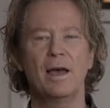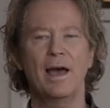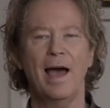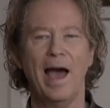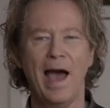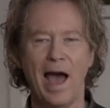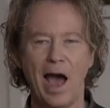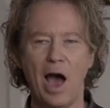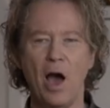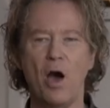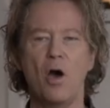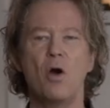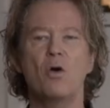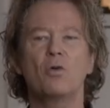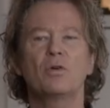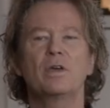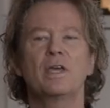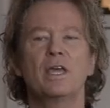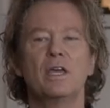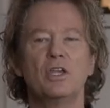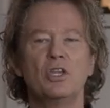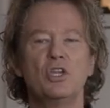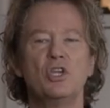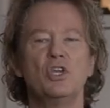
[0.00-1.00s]
How
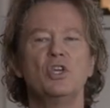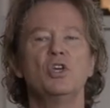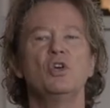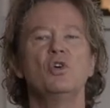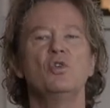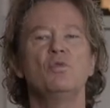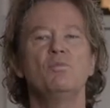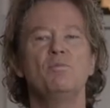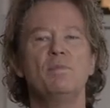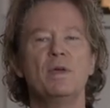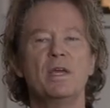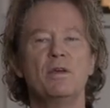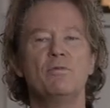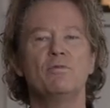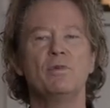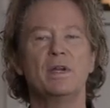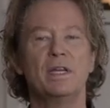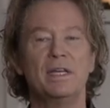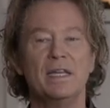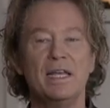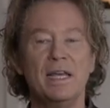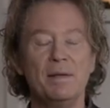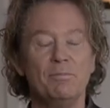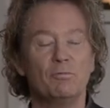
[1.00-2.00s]
can you be
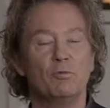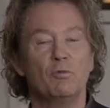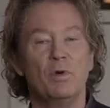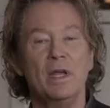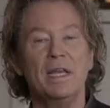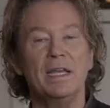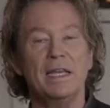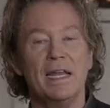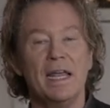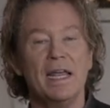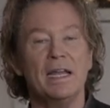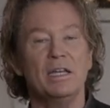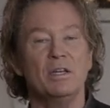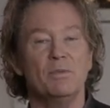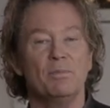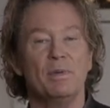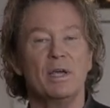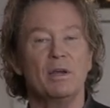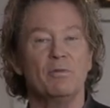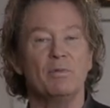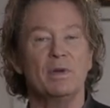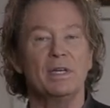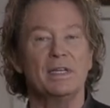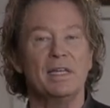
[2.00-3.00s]
redeemed? We need to
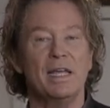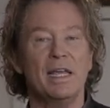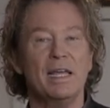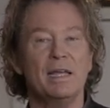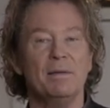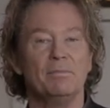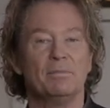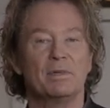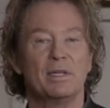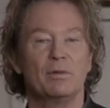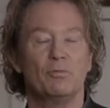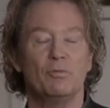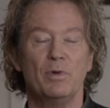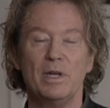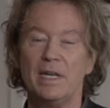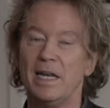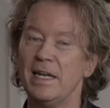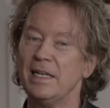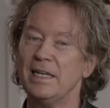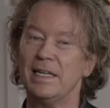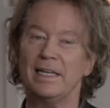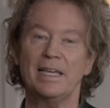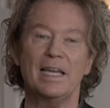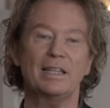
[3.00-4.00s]
be redeemed. We
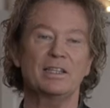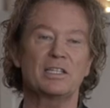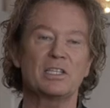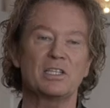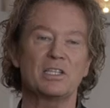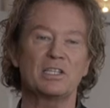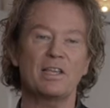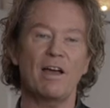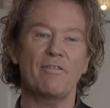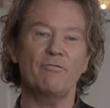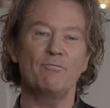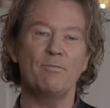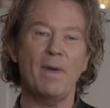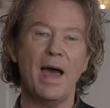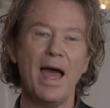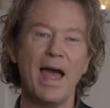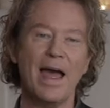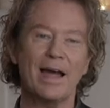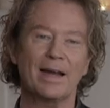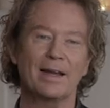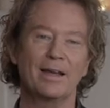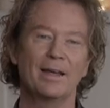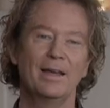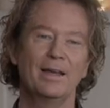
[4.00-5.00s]
need to get the stuff
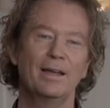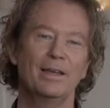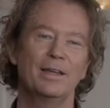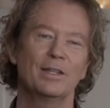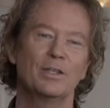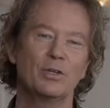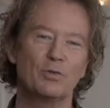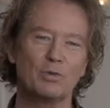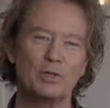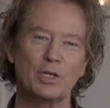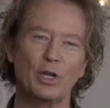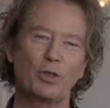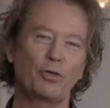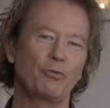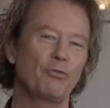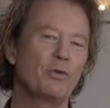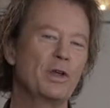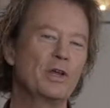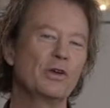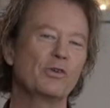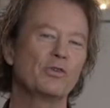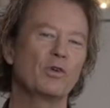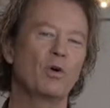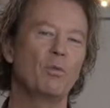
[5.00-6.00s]
back. There was a
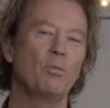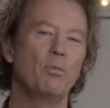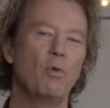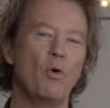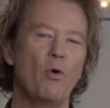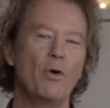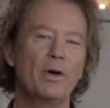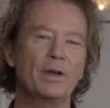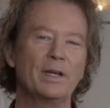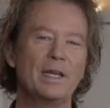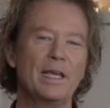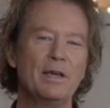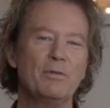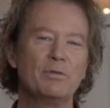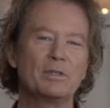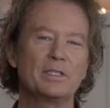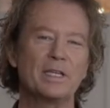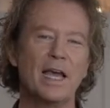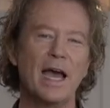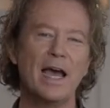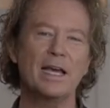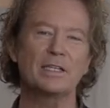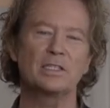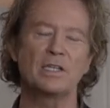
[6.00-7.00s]
three year old boy, and he was
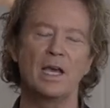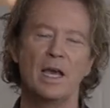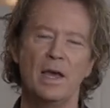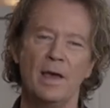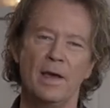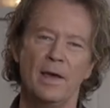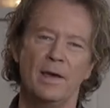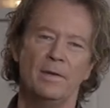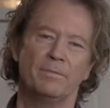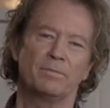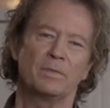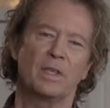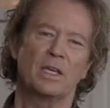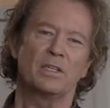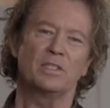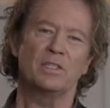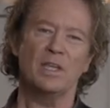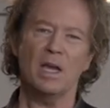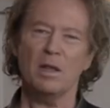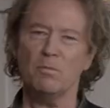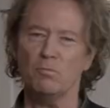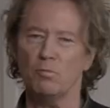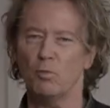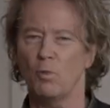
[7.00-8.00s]
asked,
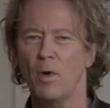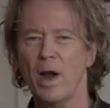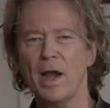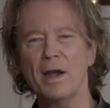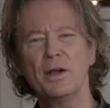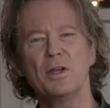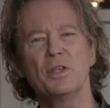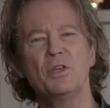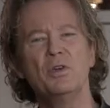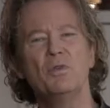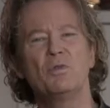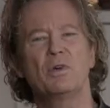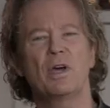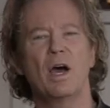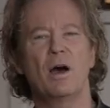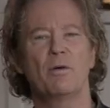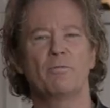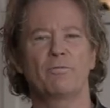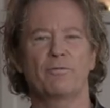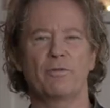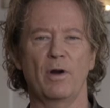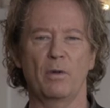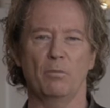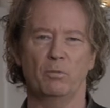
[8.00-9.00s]
Son, where do you
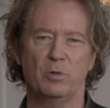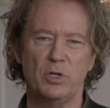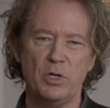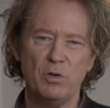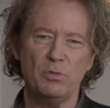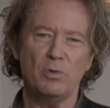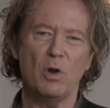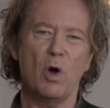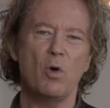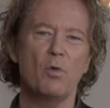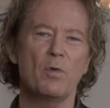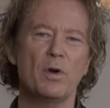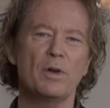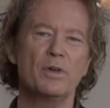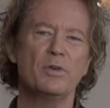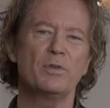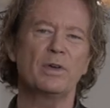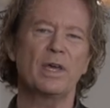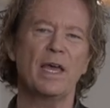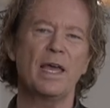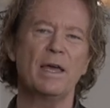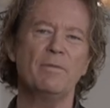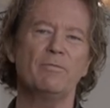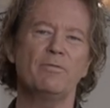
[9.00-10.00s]
come from? Do you know where you
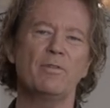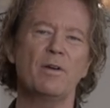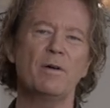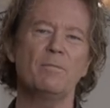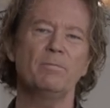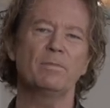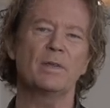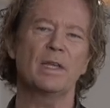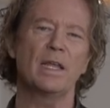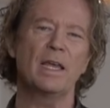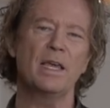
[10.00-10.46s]
came from?